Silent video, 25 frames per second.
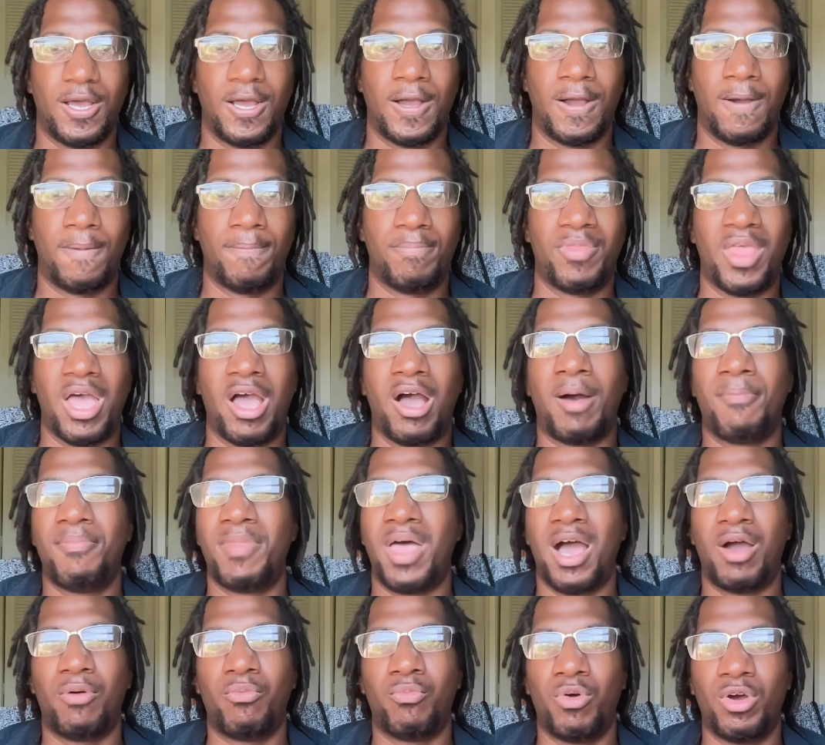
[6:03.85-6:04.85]
Now,
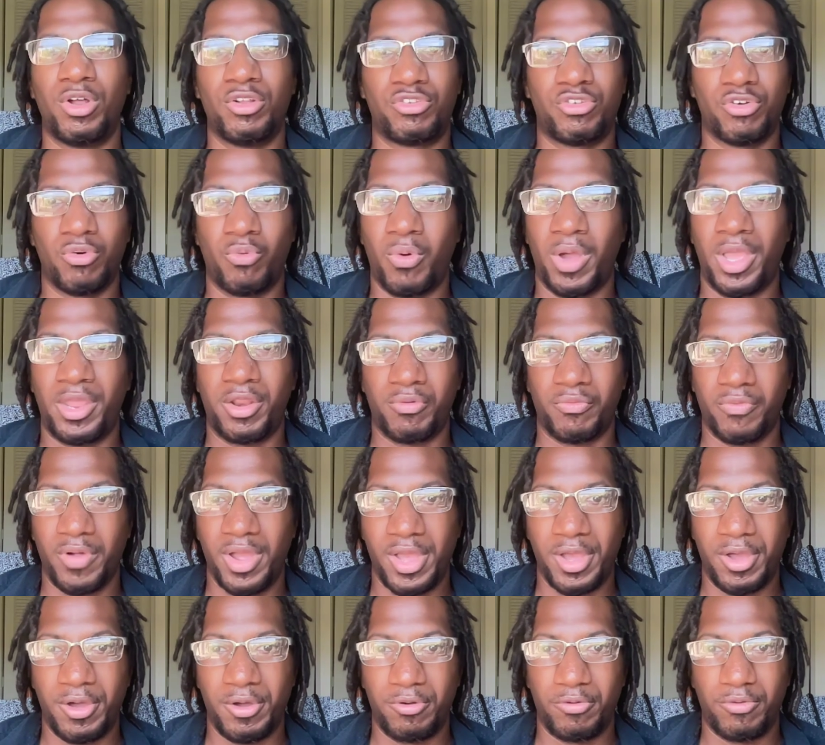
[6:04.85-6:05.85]
I'm not one to wait
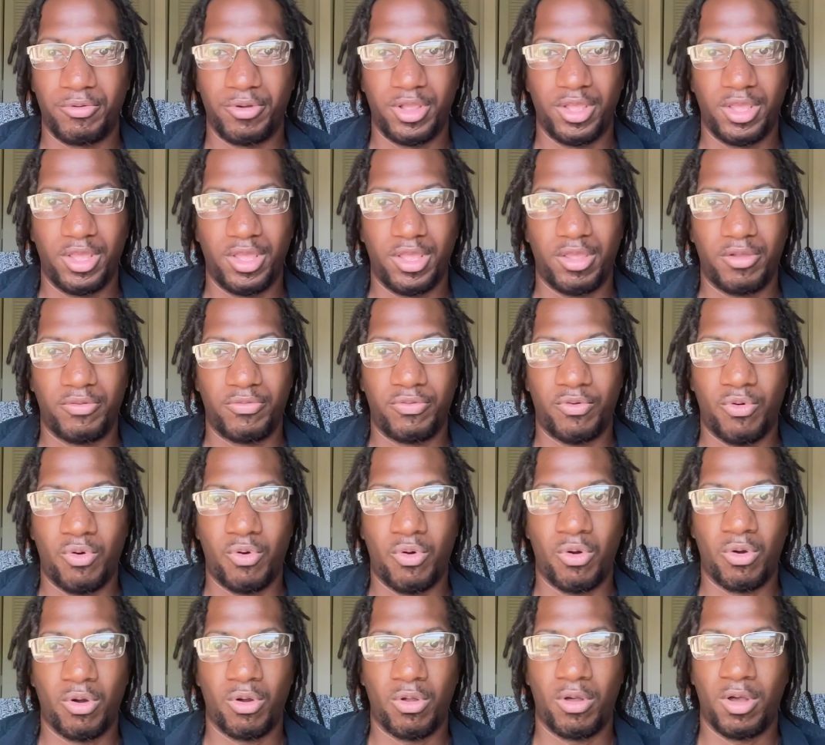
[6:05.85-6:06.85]
around
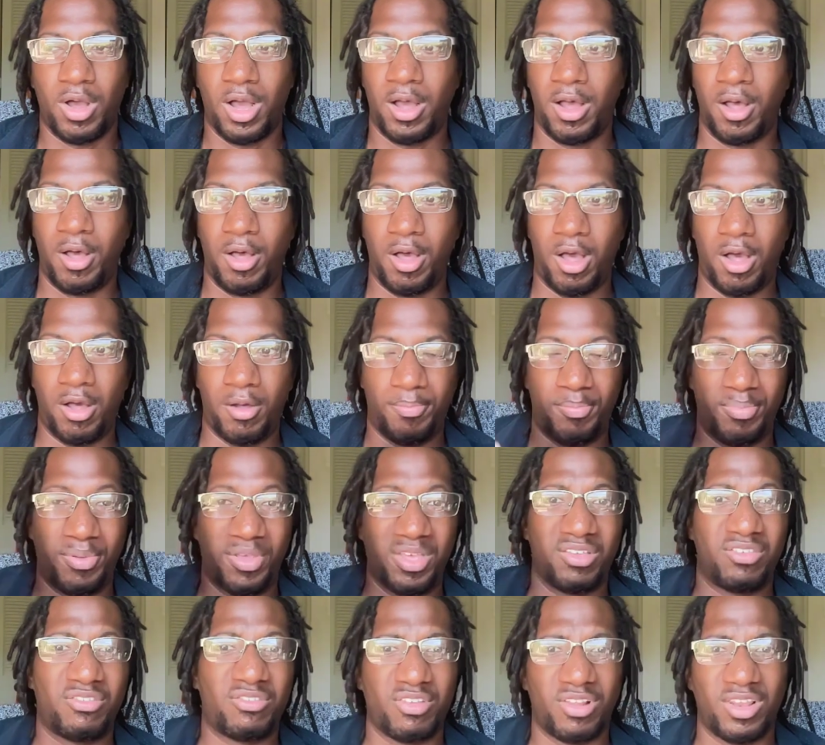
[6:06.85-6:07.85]
for a
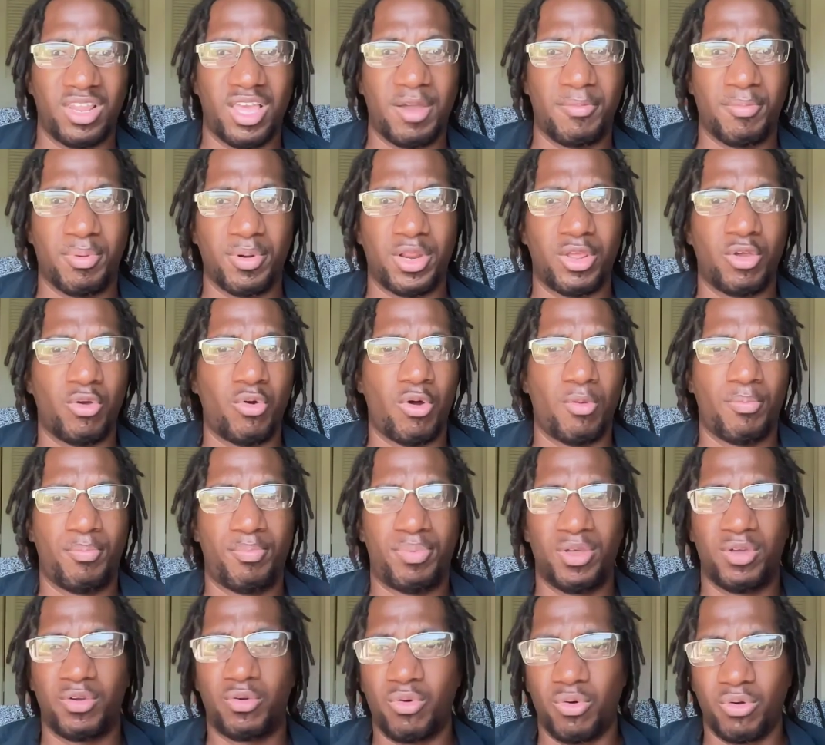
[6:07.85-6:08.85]
big celebrity or
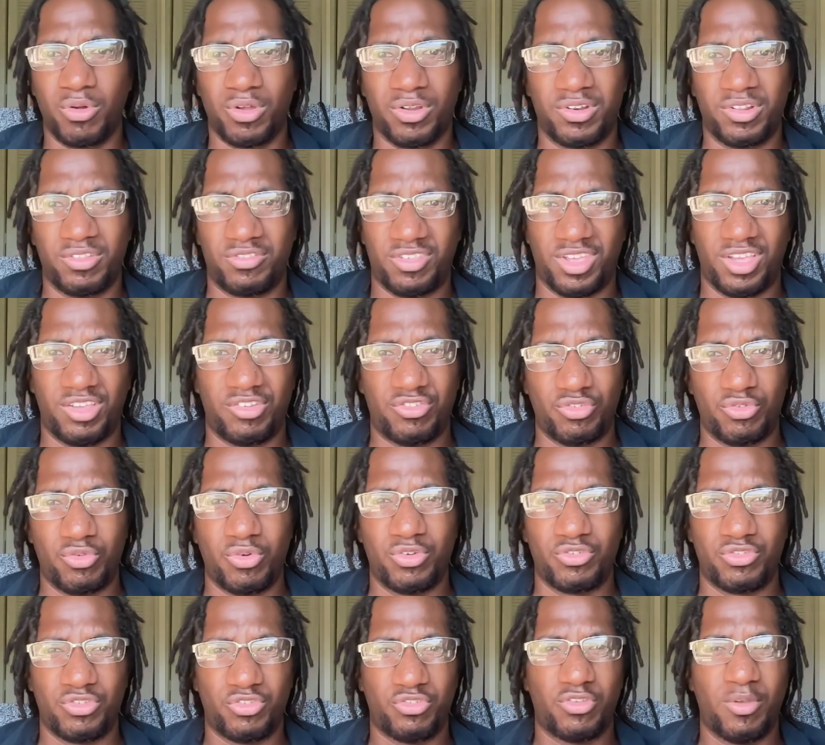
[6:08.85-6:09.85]
a big
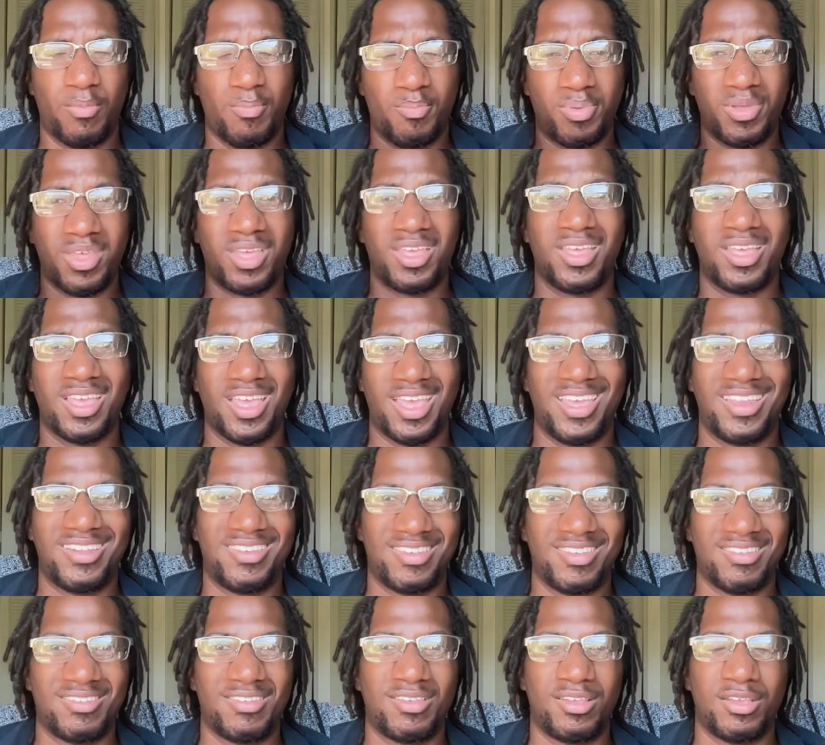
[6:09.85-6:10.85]
organization or just a big
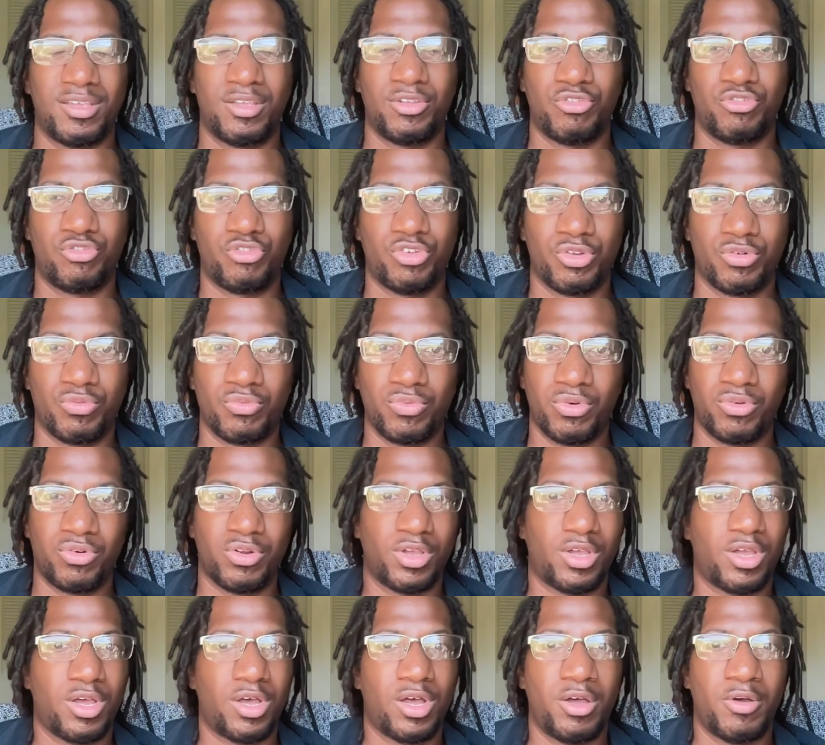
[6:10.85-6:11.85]
entity in general
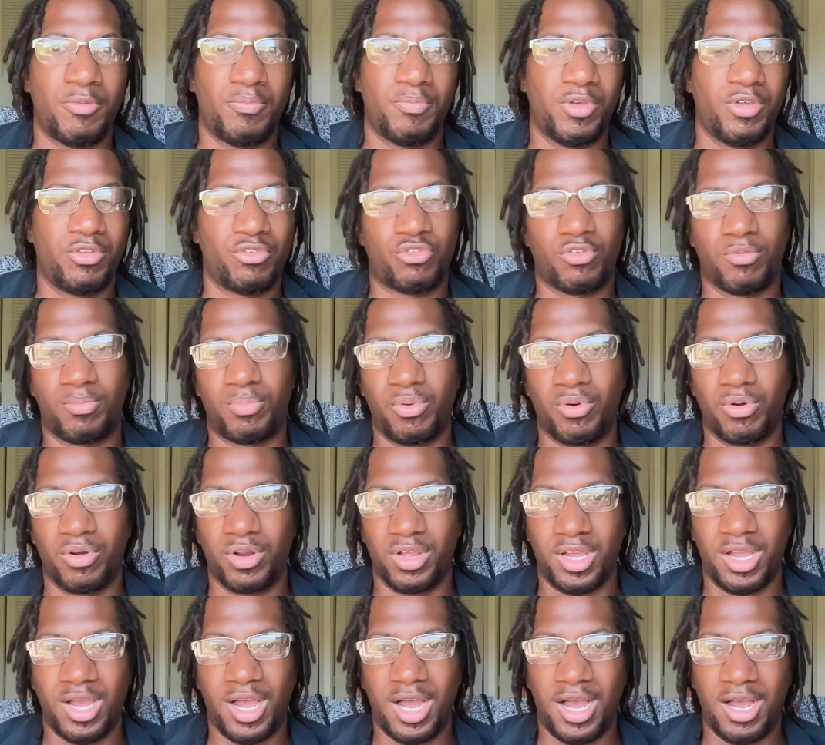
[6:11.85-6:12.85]
to come and
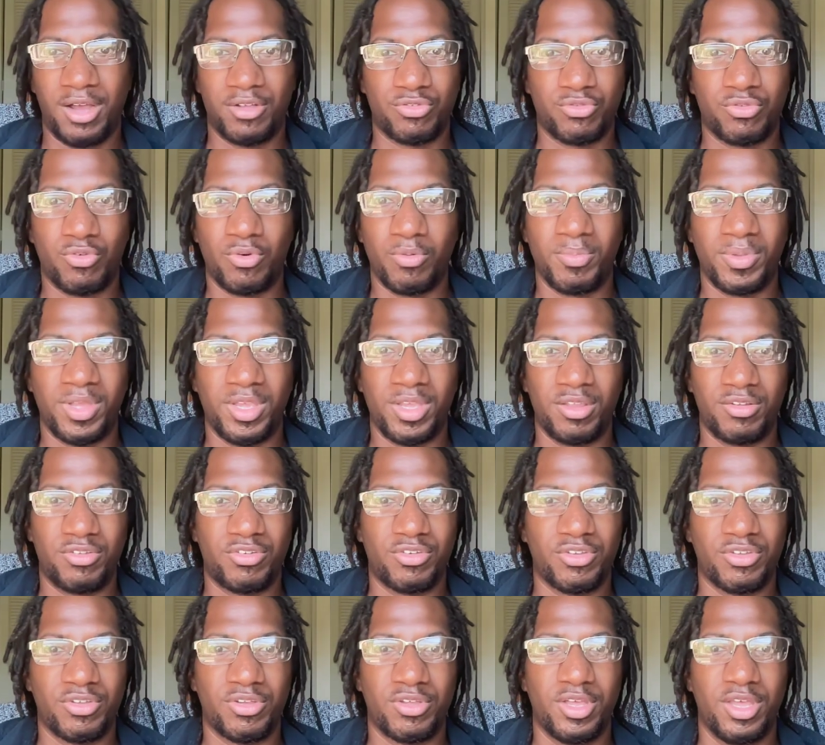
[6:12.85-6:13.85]
support a cause for me
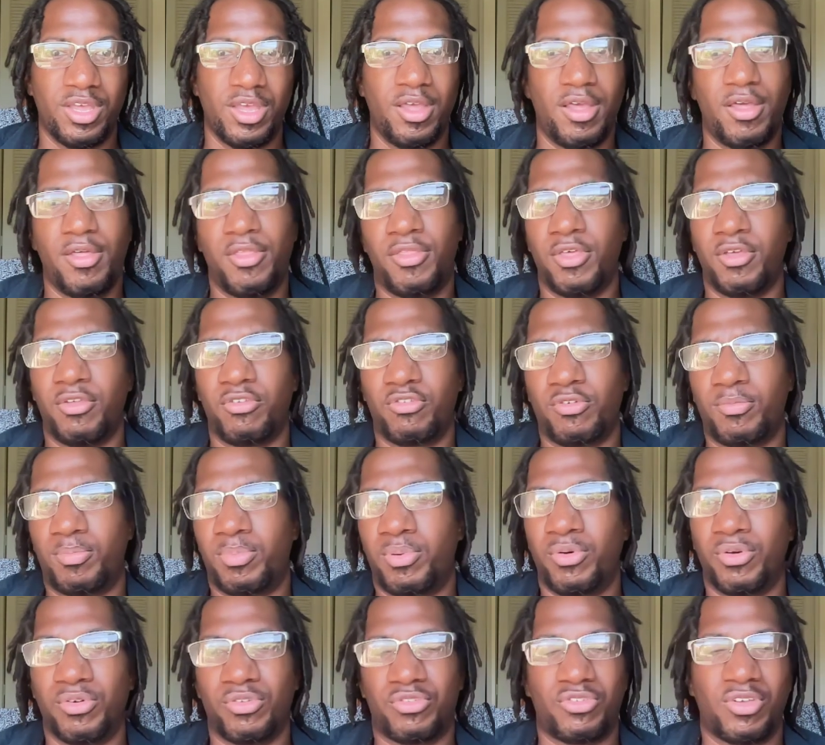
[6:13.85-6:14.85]
to then
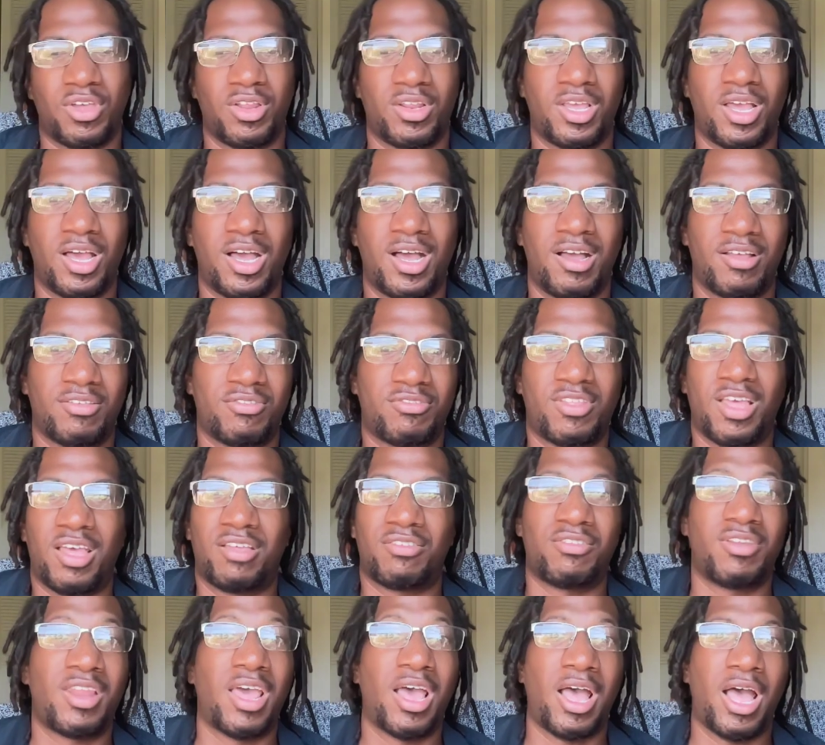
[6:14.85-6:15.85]
support said cause.
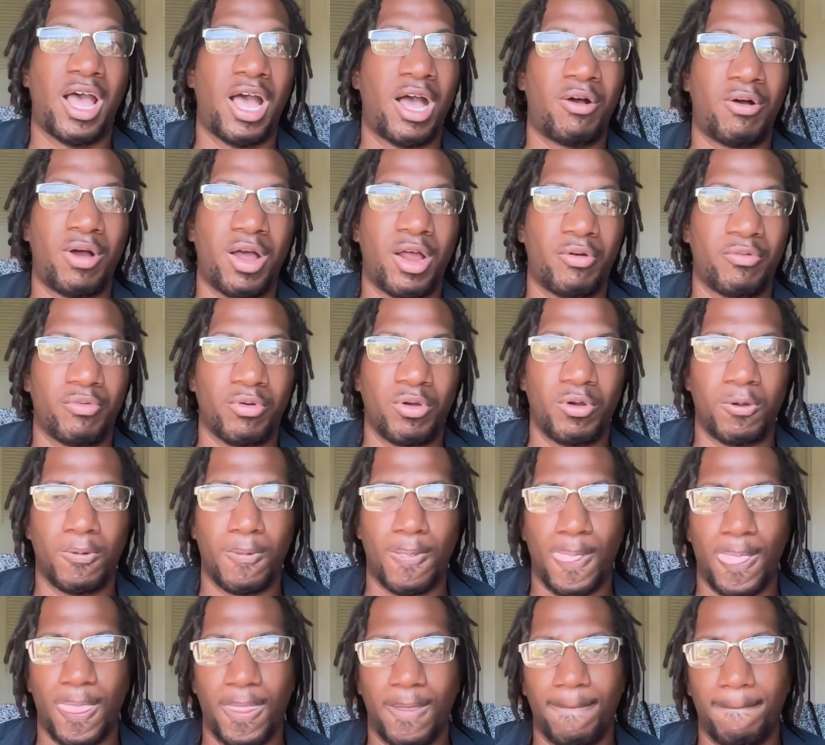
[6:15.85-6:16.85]
That's not how I
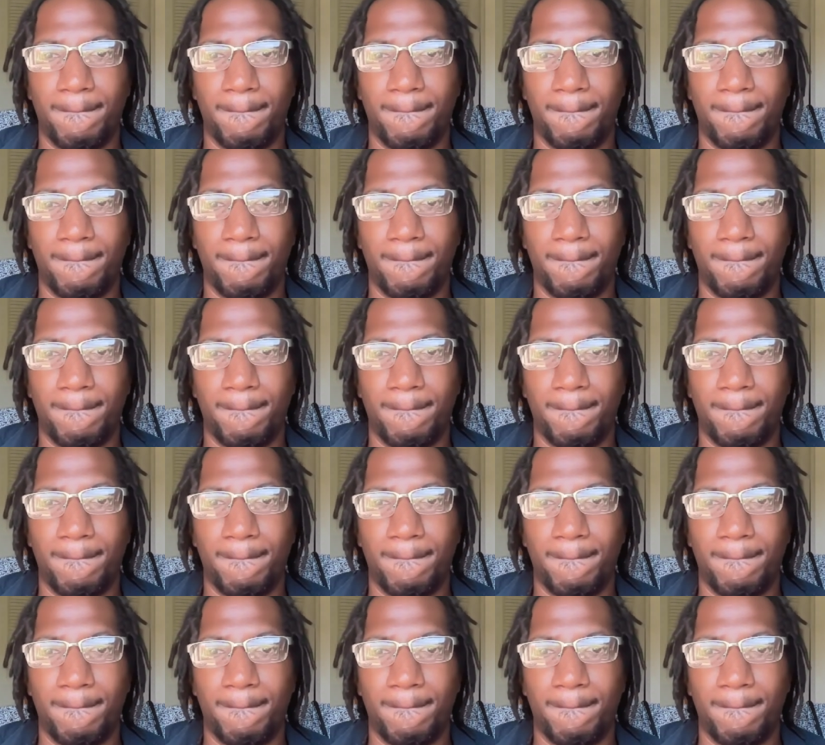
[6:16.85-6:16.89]
roll.